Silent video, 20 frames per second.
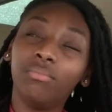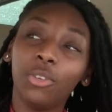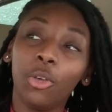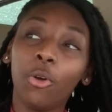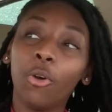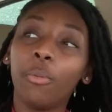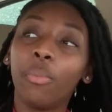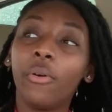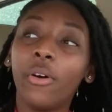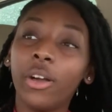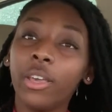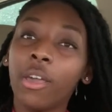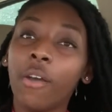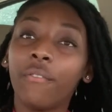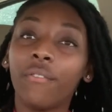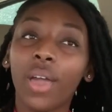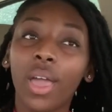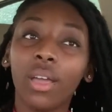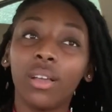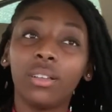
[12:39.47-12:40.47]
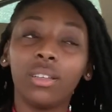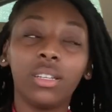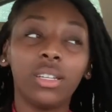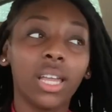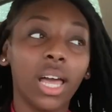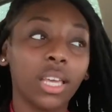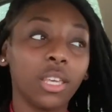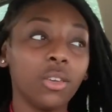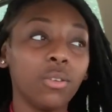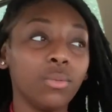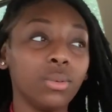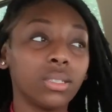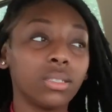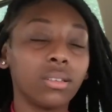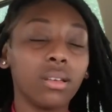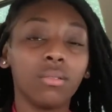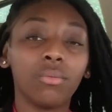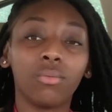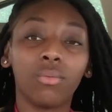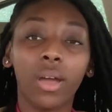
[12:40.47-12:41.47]
will point your finger. Look like you was
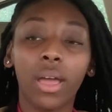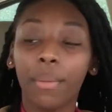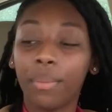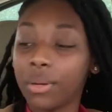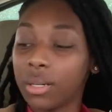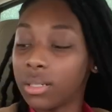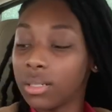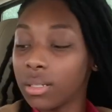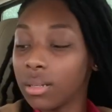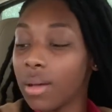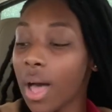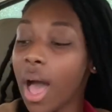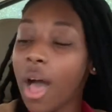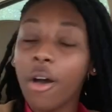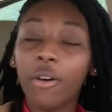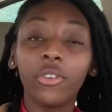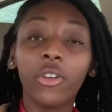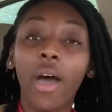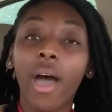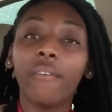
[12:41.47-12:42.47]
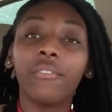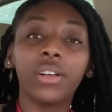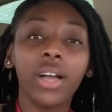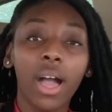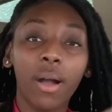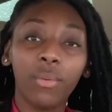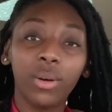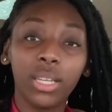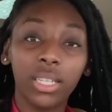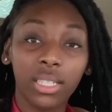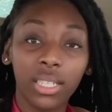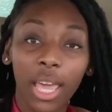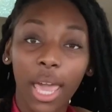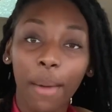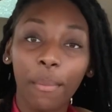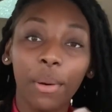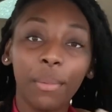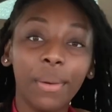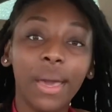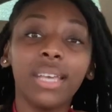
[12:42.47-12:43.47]
something, rapping or something. I don't know. I forgot what it
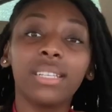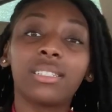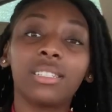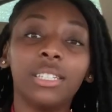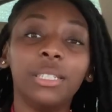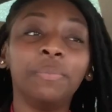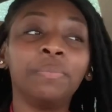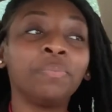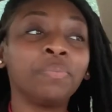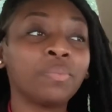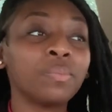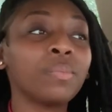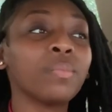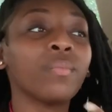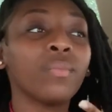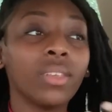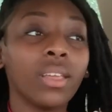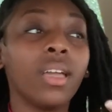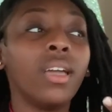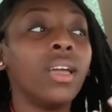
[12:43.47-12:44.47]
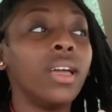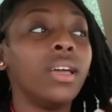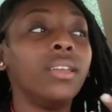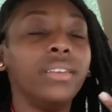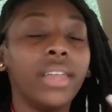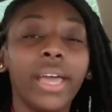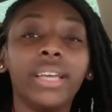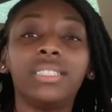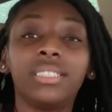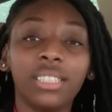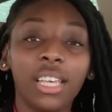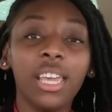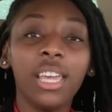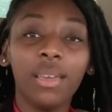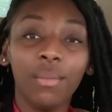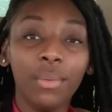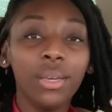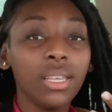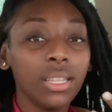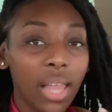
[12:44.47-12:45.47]
said, but basically, they
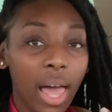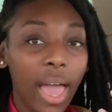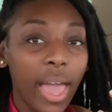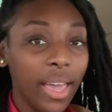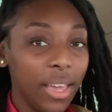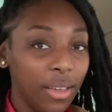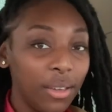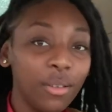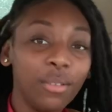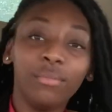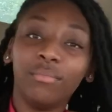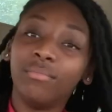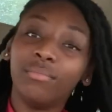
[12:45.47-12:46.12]
see me like."